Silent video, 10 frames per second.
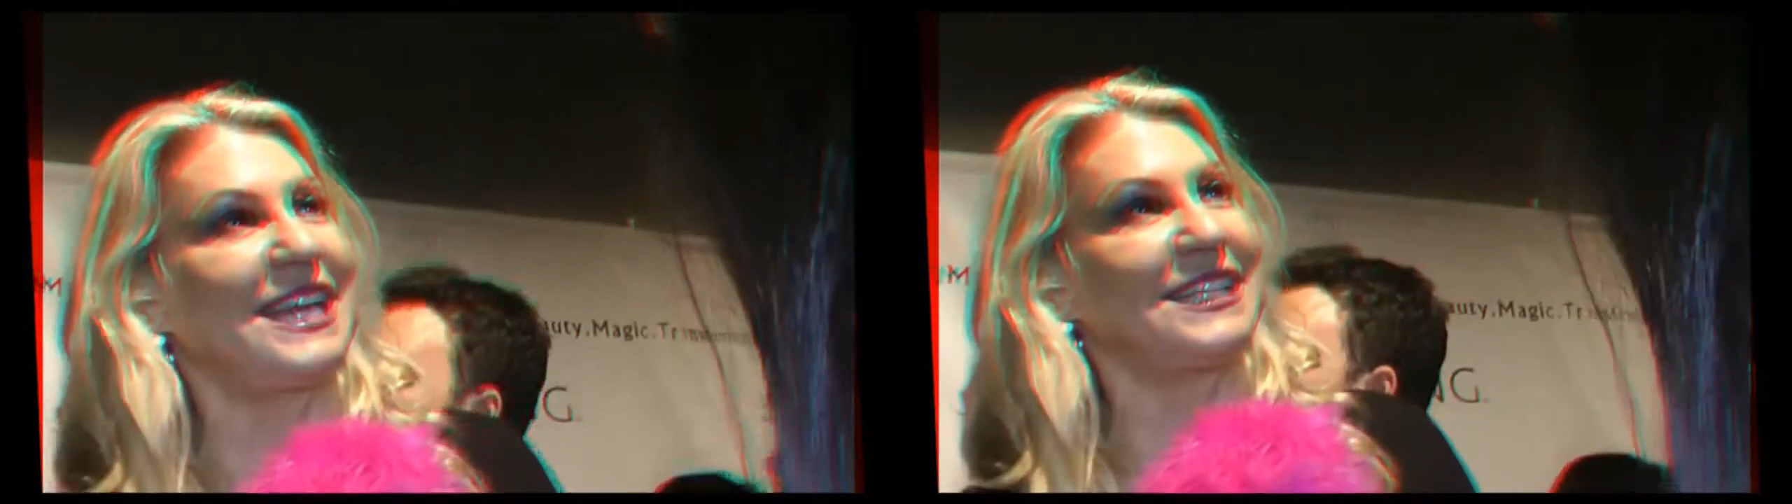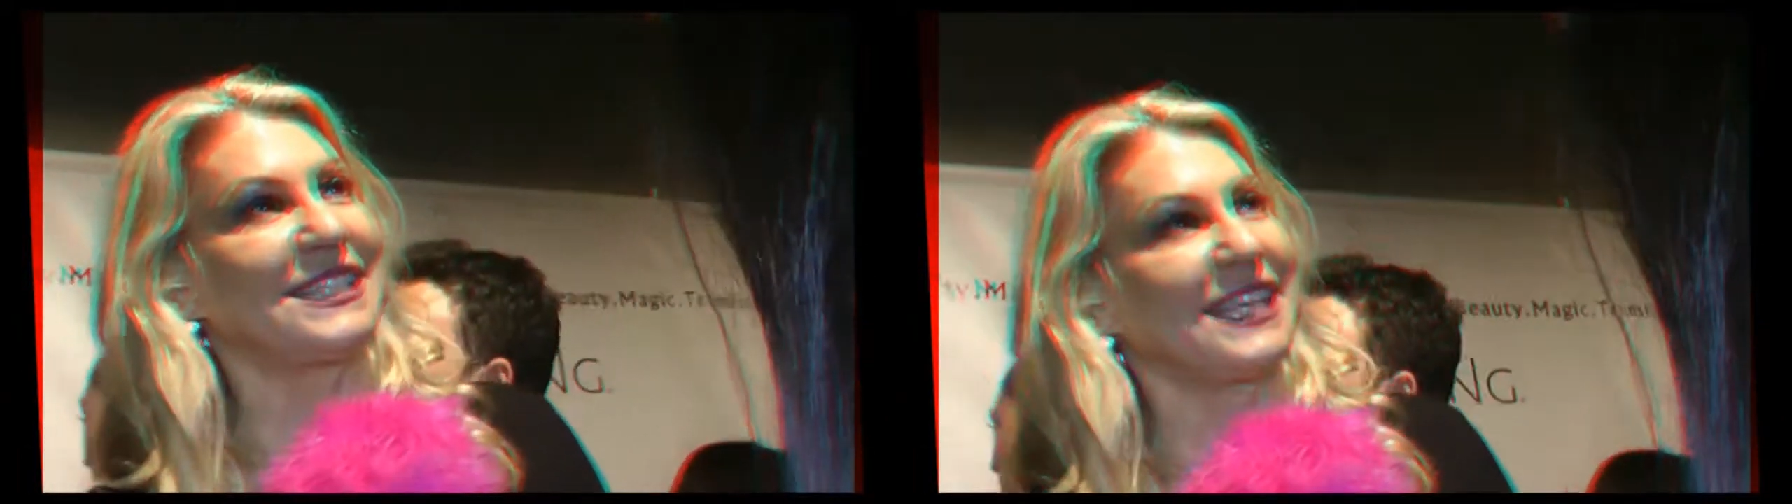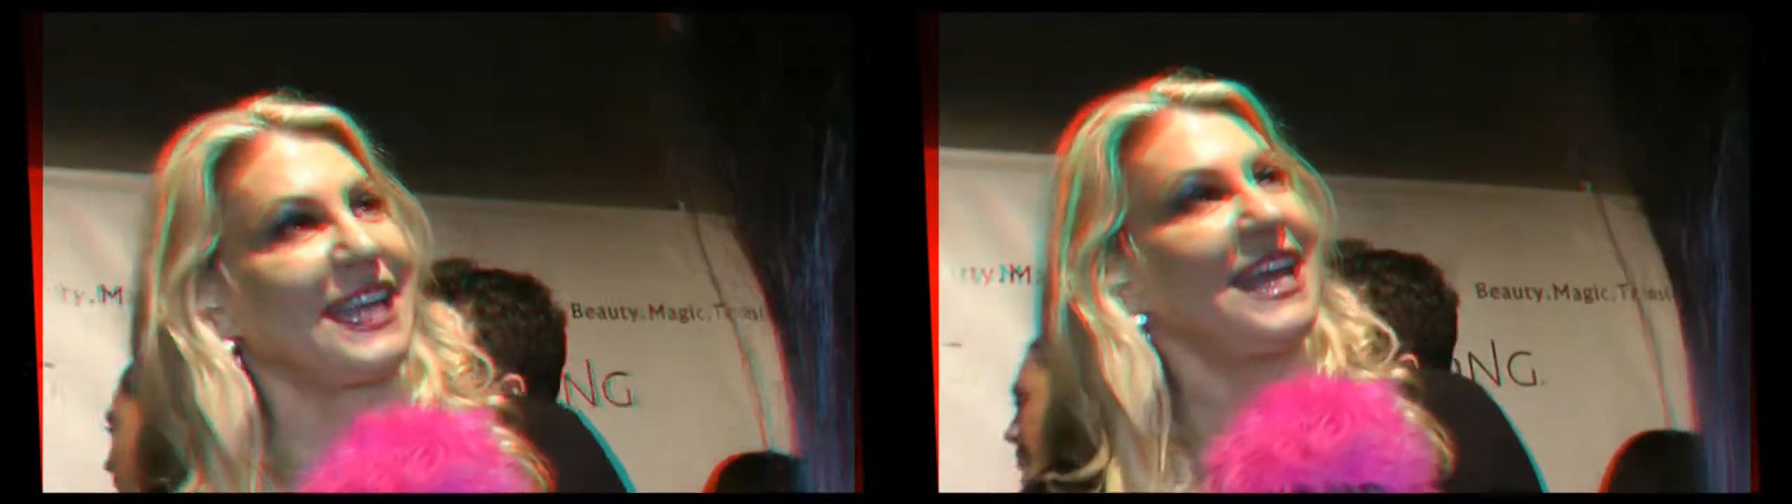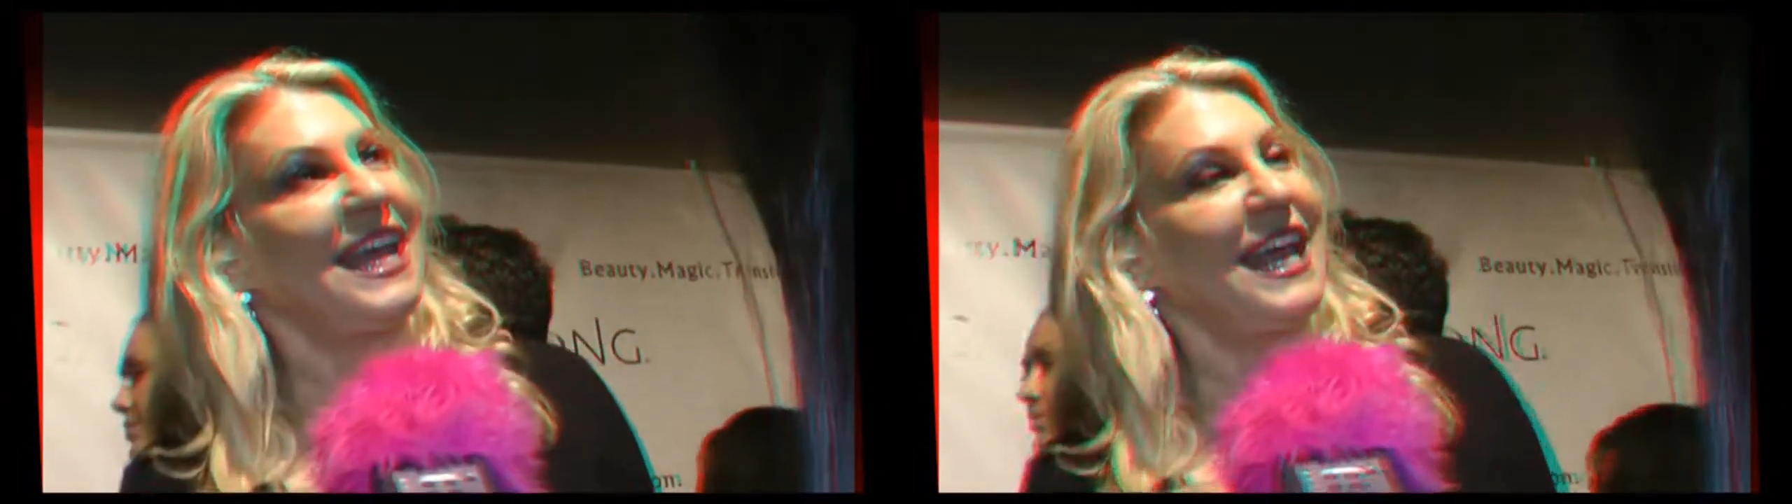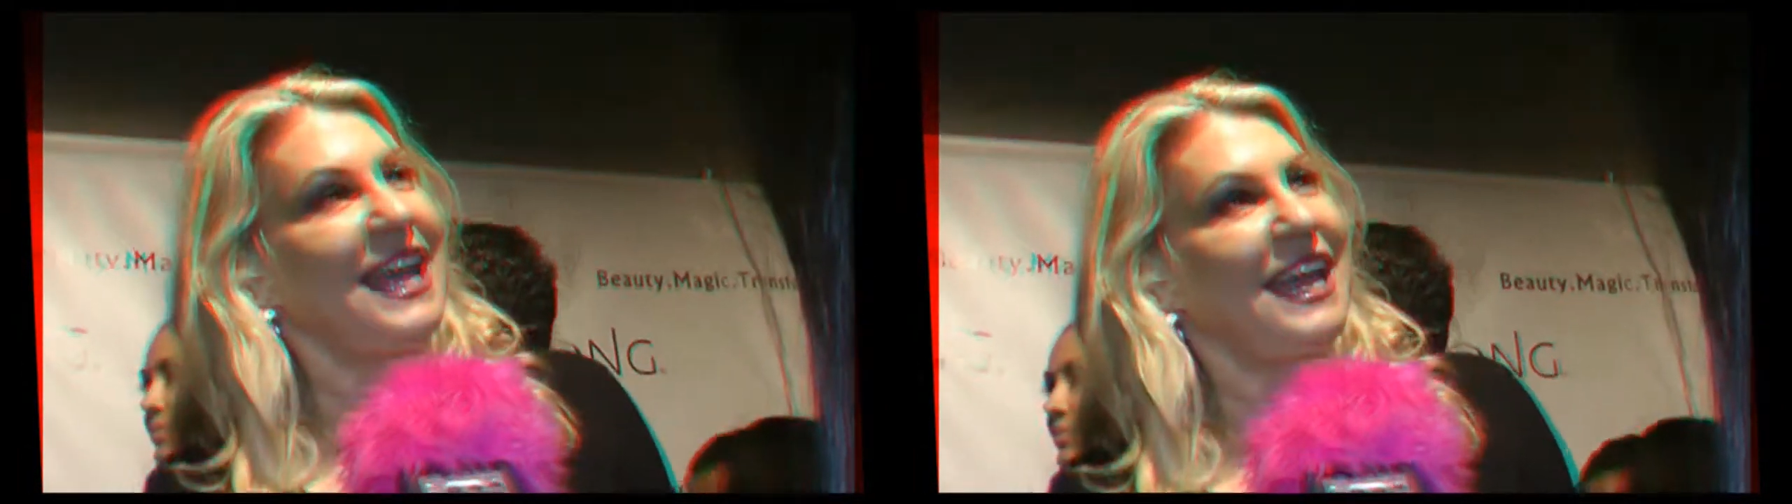States,
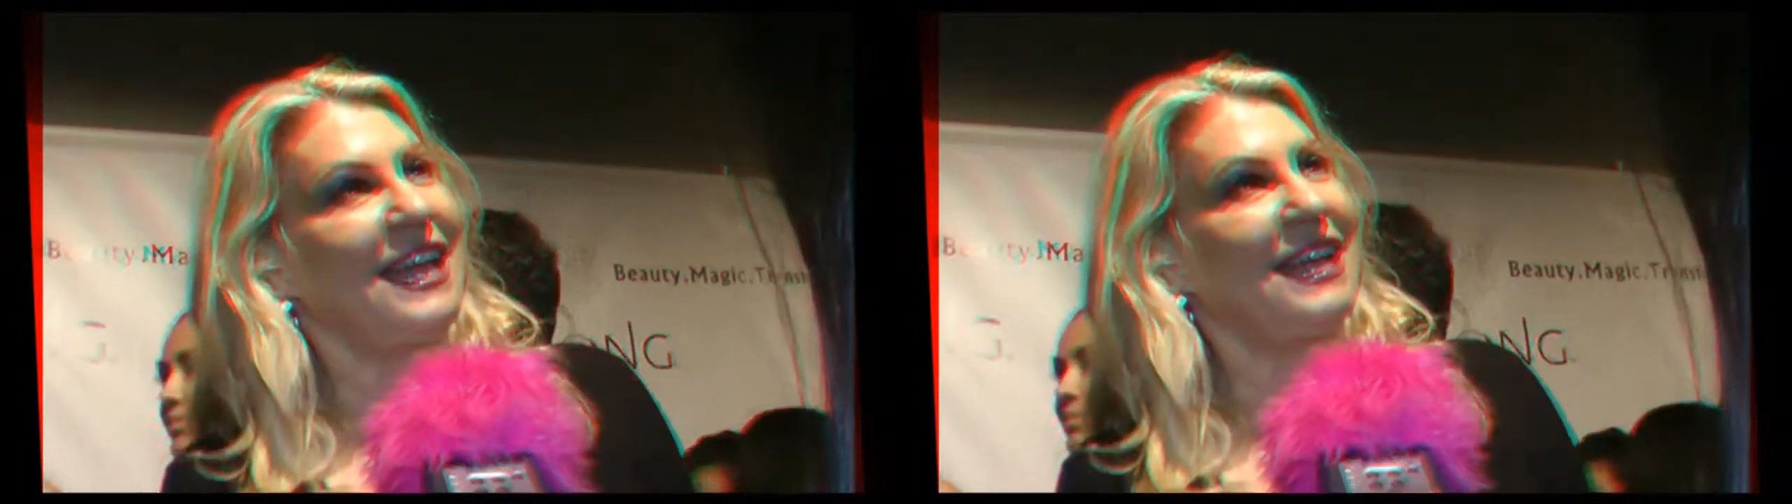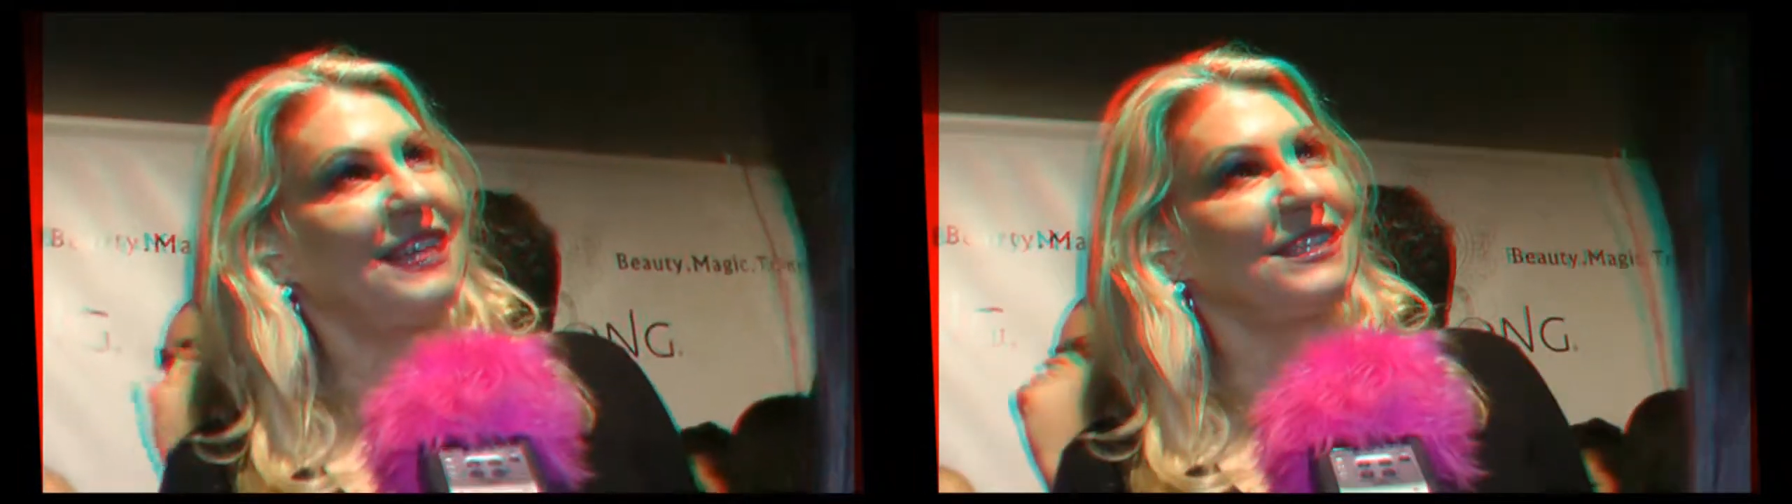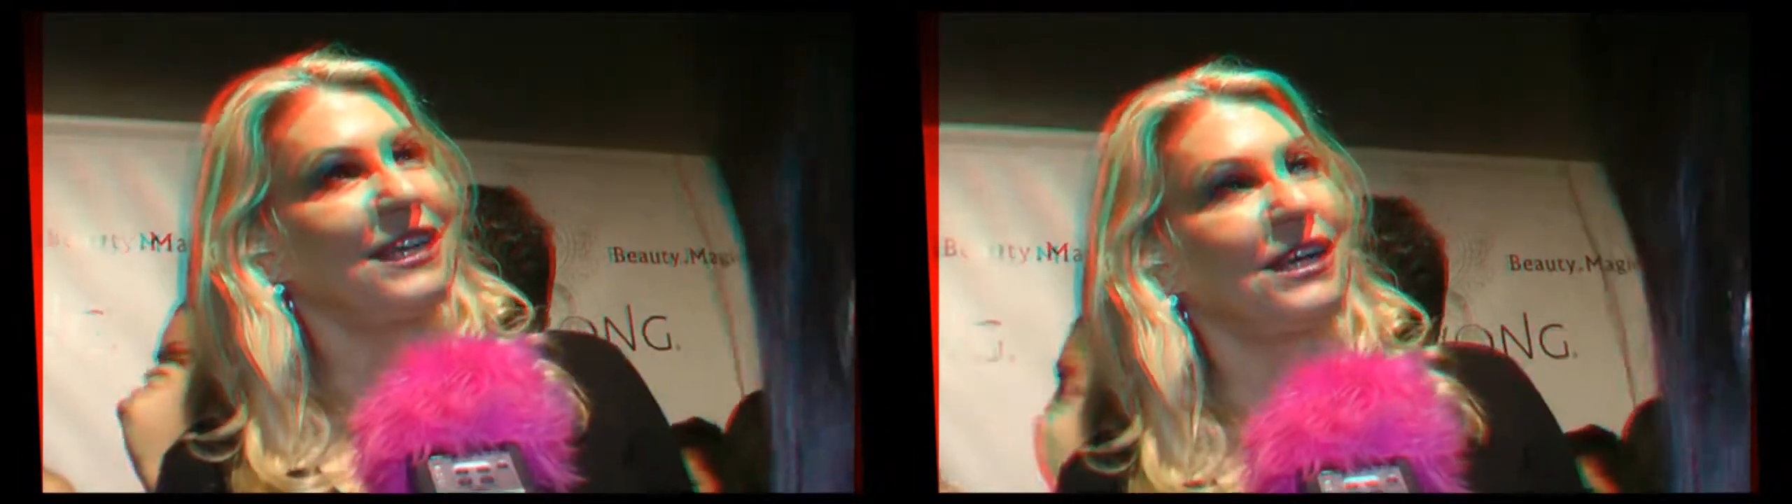and